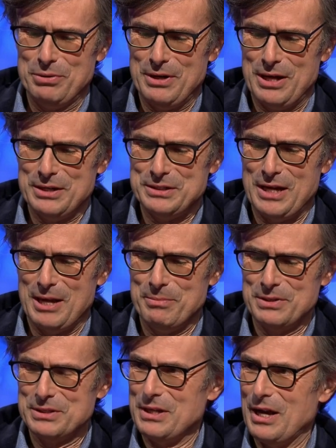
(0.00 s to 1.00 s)
put out a
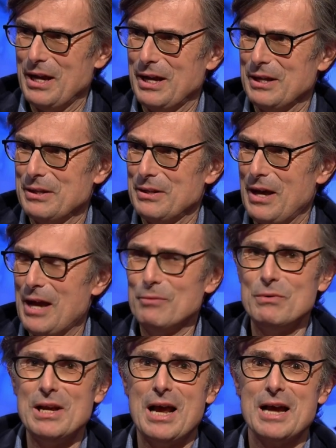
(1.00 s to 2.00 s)
statement saying they hadn't
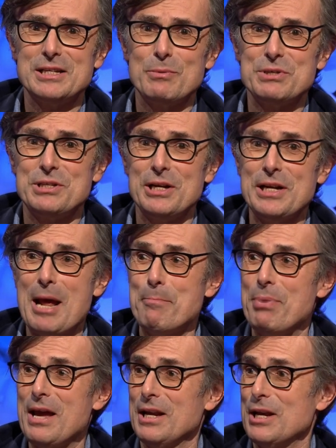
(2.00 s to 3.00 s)
realised he was still an
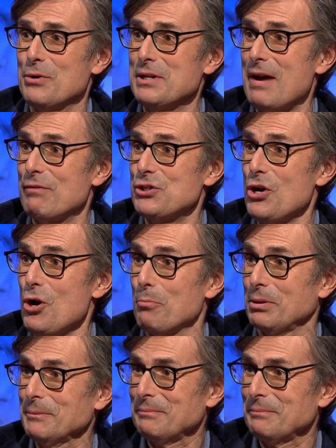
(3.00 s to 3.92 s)
MP and he couldn't have a job.